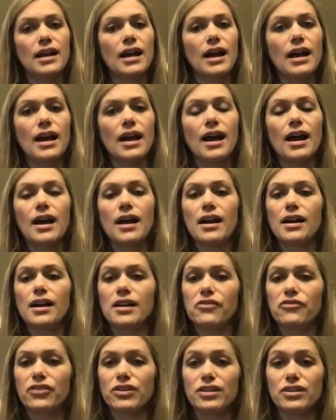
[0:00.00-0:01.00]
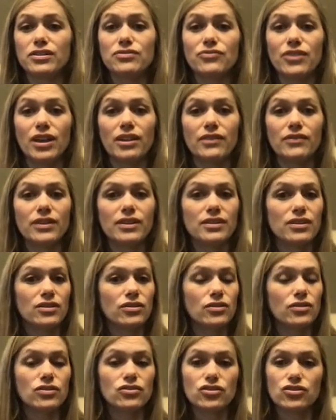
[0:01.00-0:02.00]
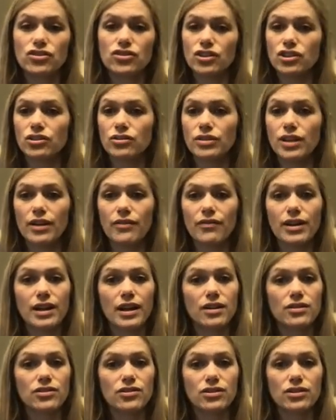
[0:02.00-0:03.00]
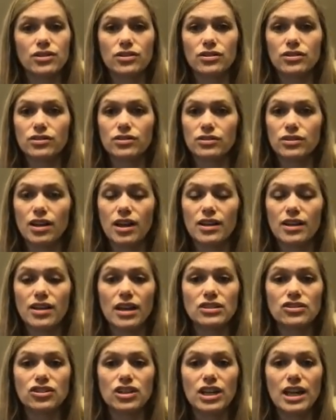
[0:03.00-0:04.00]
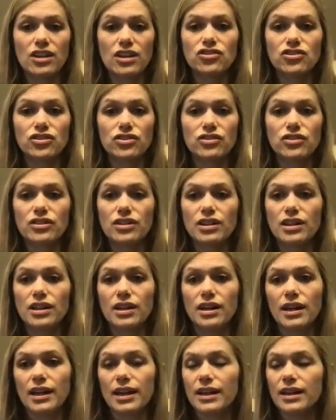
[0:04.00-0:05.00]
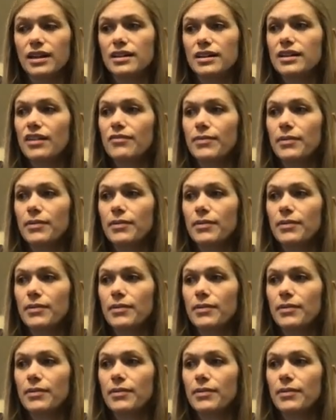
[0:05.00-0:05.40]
if it is relevant, then you can just include that right under education. And I've been